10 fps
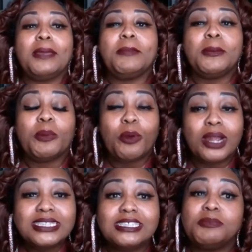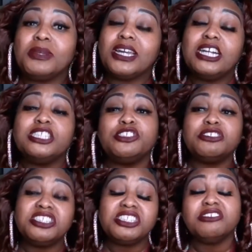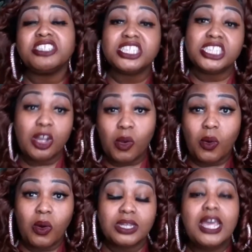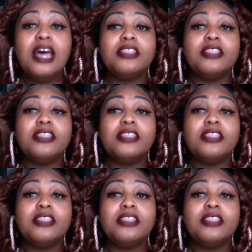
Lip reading: and be present because you're still stuck on